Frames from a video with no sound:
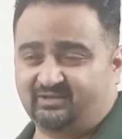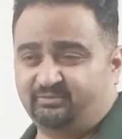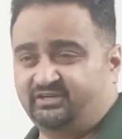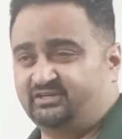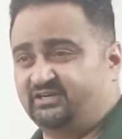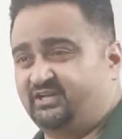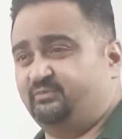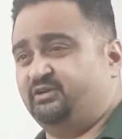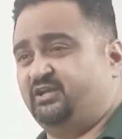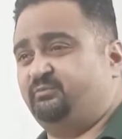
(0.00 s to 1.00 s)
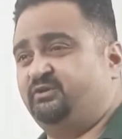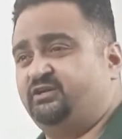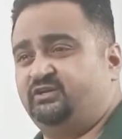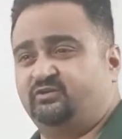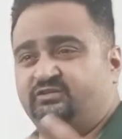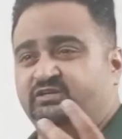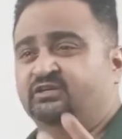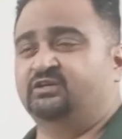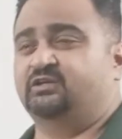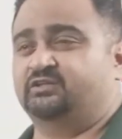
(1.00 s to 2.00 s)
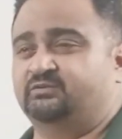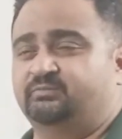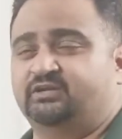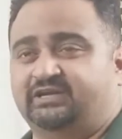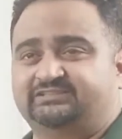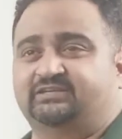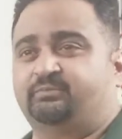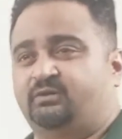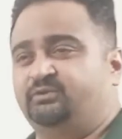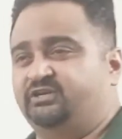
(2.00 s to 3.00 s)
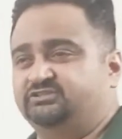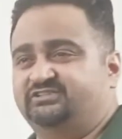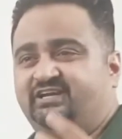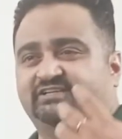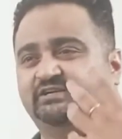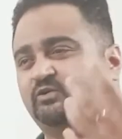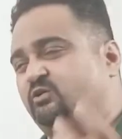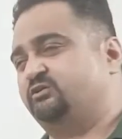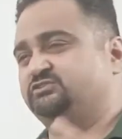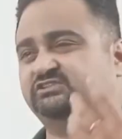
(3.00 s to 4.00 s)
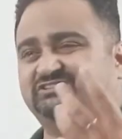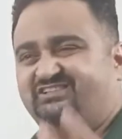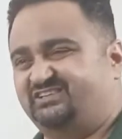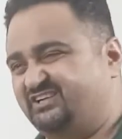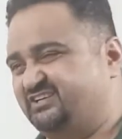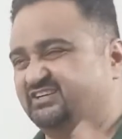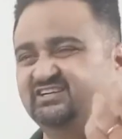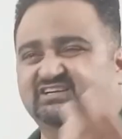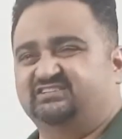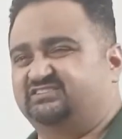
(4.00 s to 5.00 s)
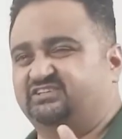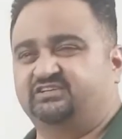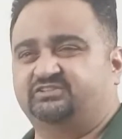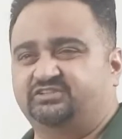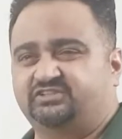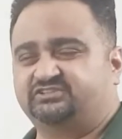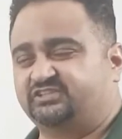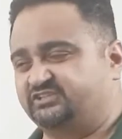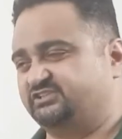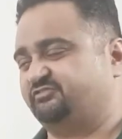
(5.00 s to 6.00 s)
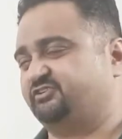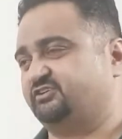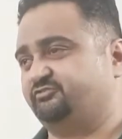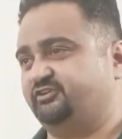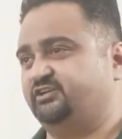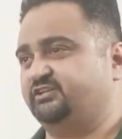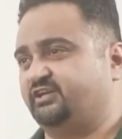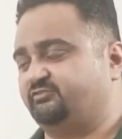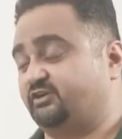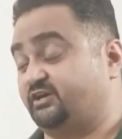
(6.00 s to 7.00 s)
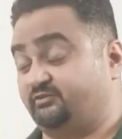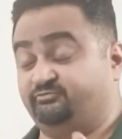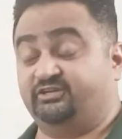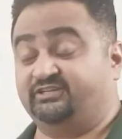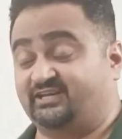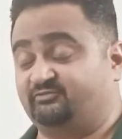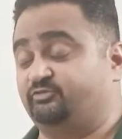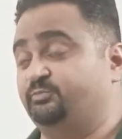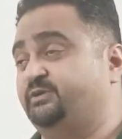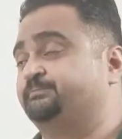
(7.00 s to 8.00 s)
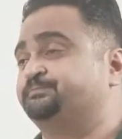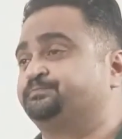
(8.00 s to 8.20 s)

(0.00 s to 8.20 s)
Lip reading: lemony, or the like I said, marmalade is there. That orangey, the citricity is definitely feeling there. Feeling that for me.